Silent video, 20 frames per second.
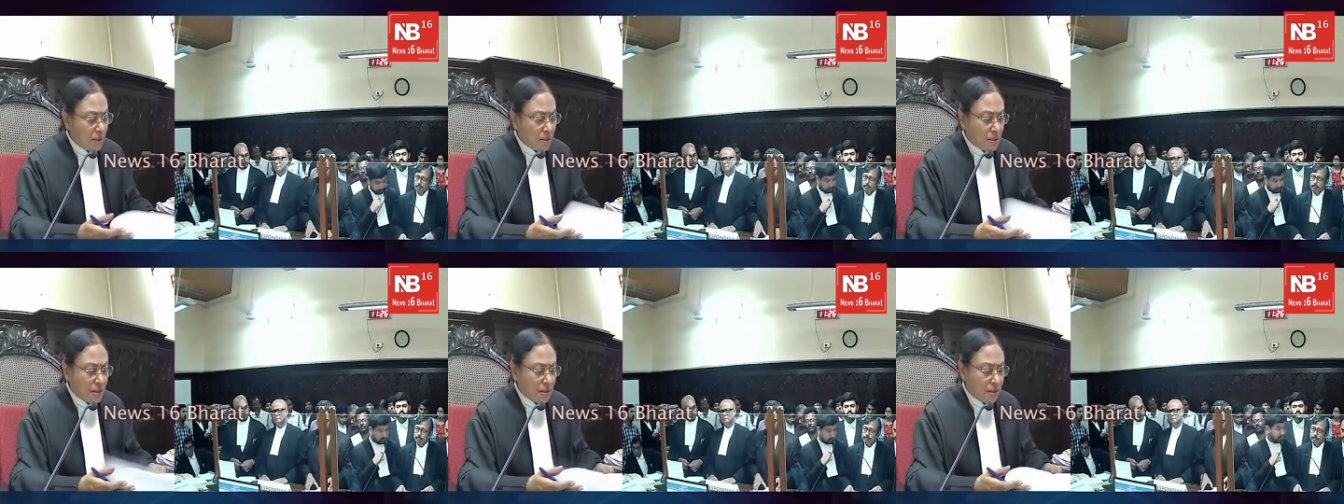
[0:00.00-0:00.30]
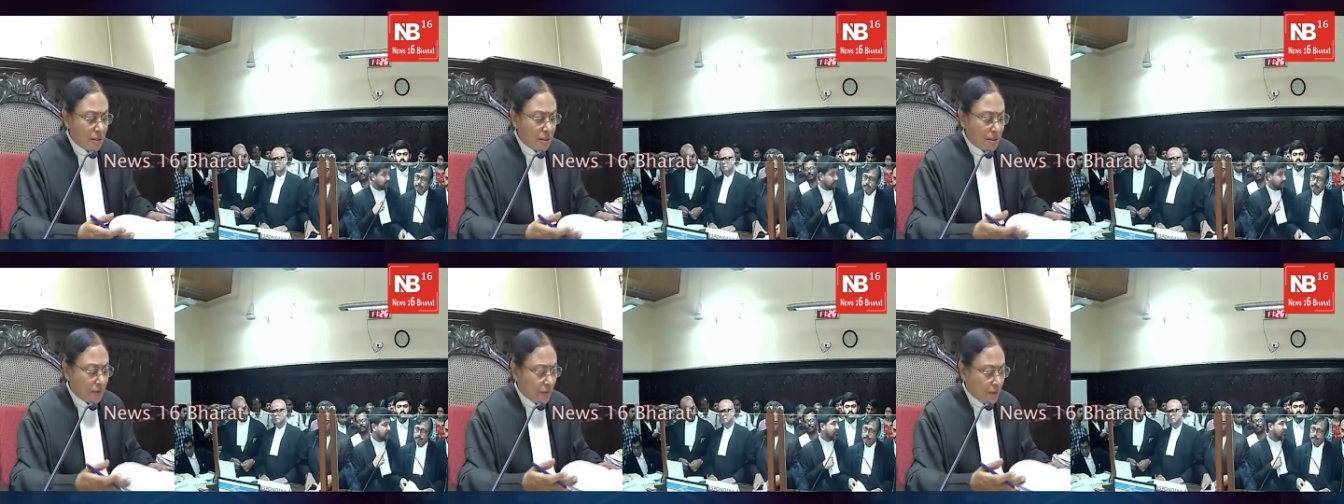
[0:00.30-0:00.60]

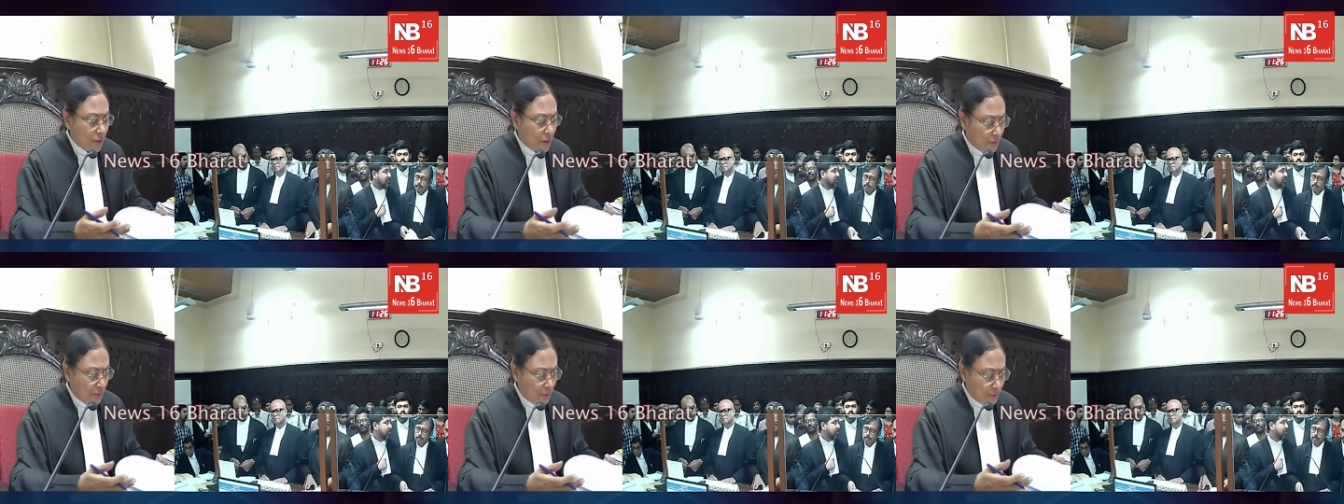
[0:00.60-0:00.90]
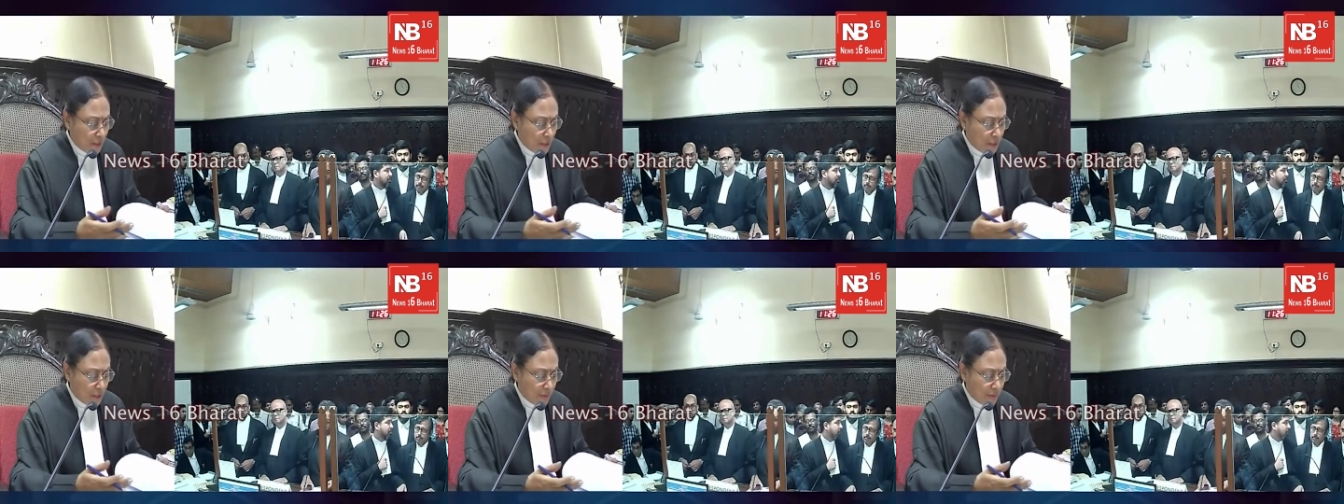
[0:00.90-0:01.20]

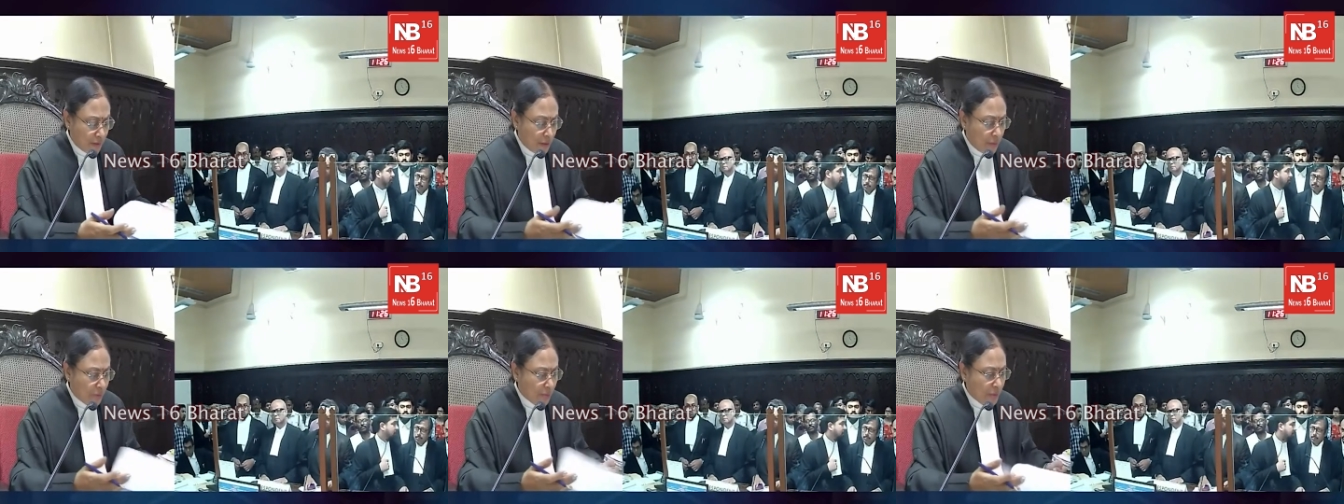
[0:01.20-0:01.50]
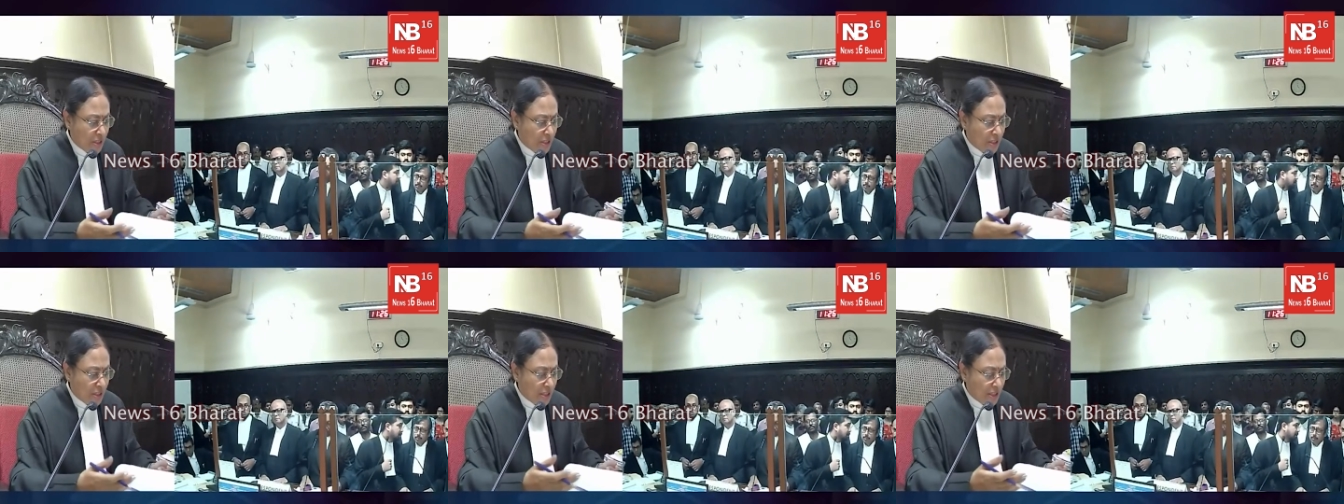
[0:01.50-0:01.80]

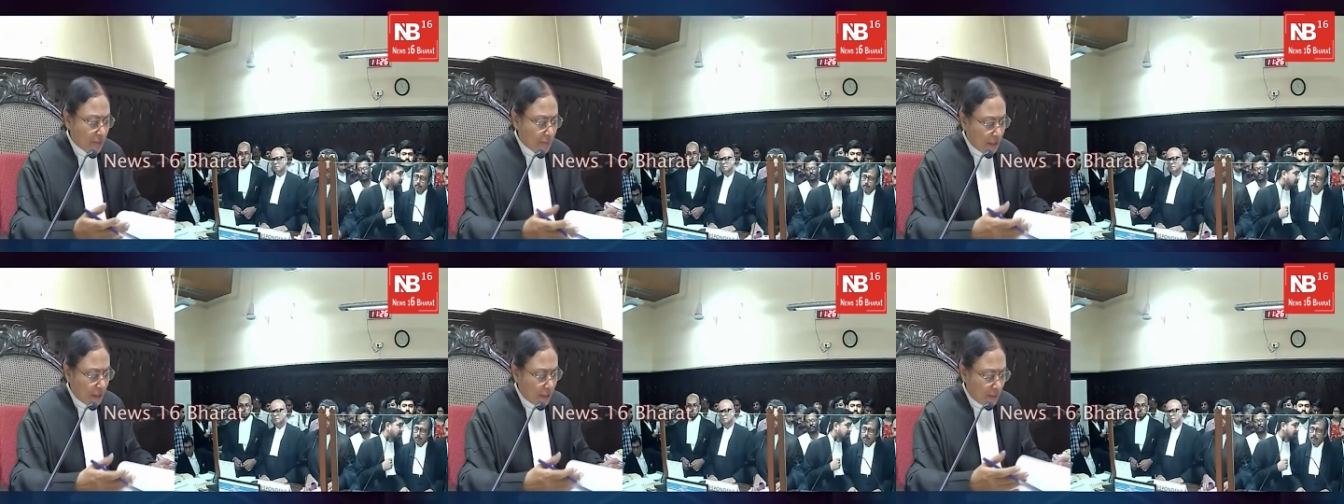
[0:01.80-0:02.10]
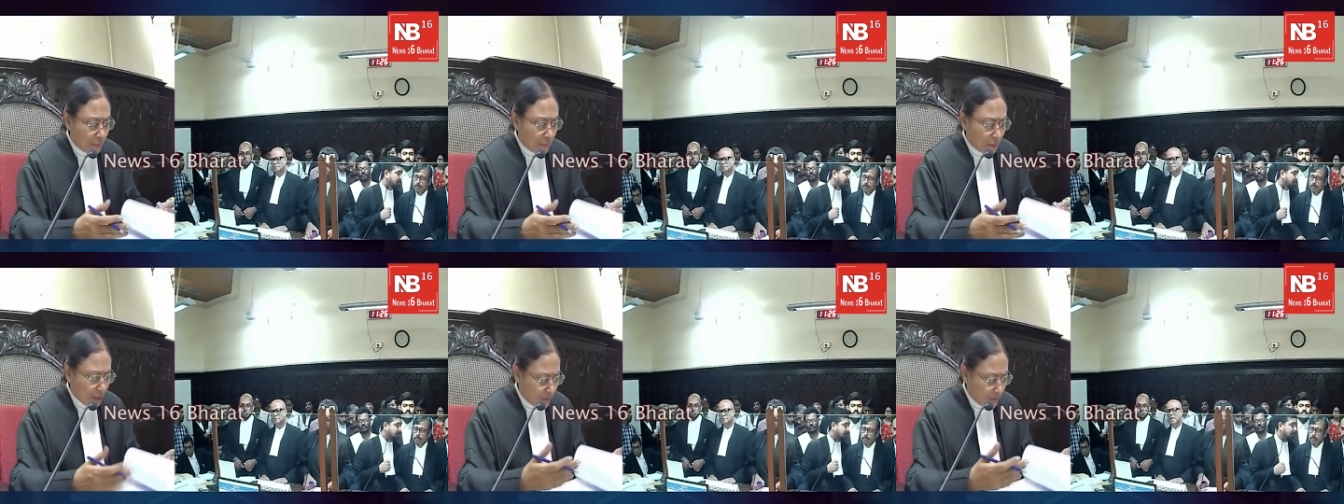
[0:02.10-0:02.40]
65B statement
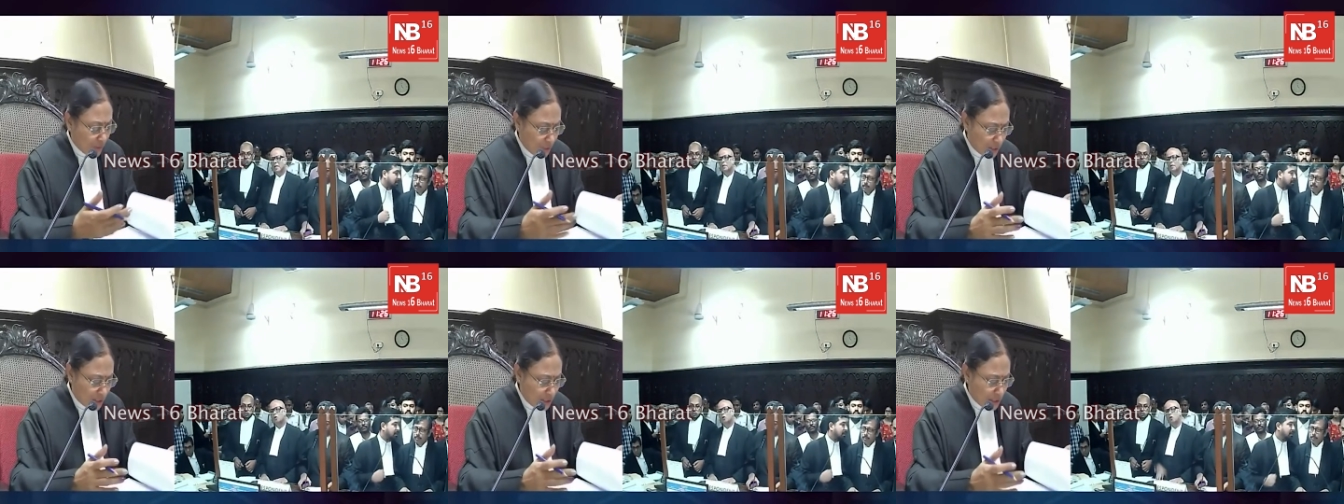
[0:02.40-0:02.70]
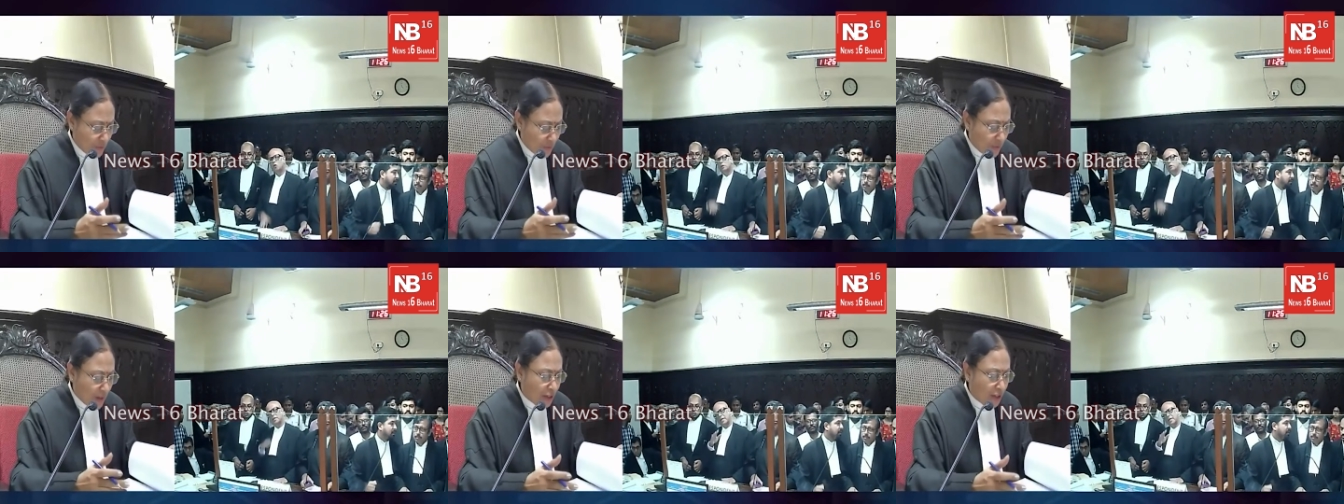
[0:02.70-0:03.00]
and whatever is
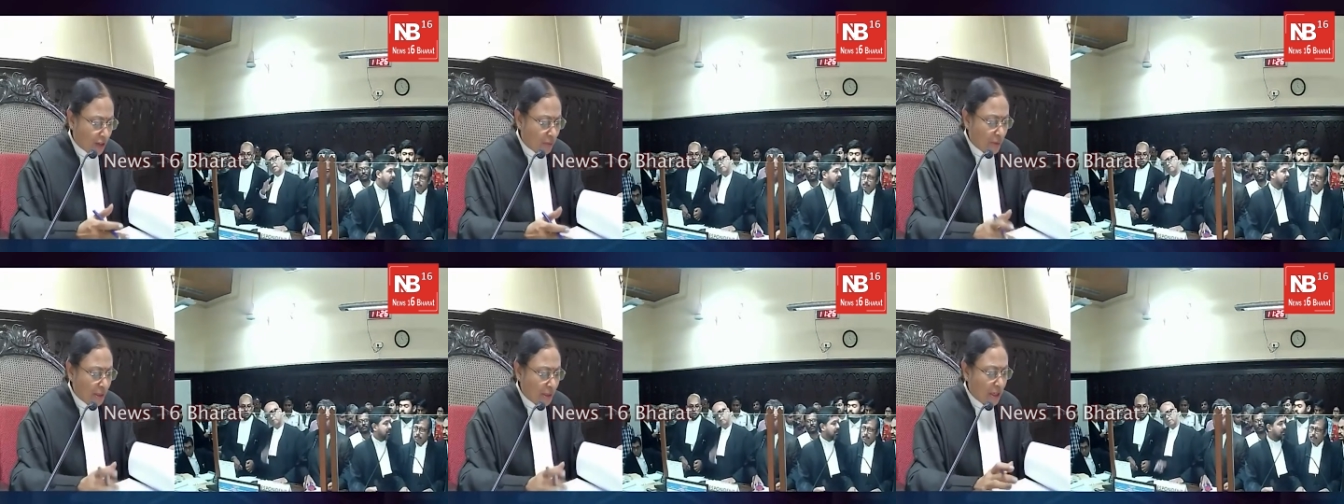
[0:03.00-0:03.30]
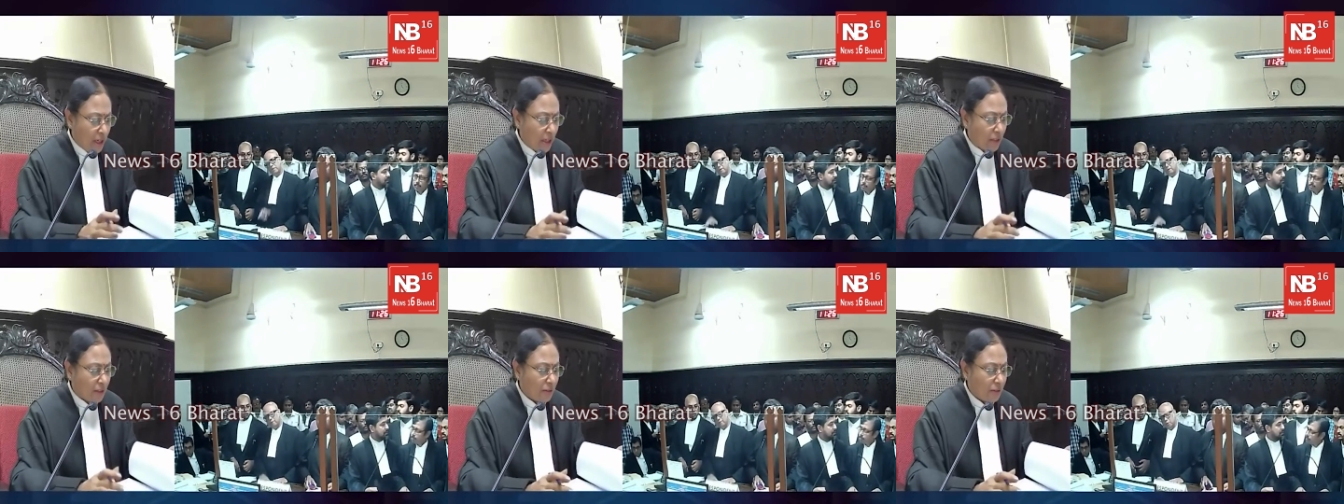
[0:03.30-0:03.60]
required to be done.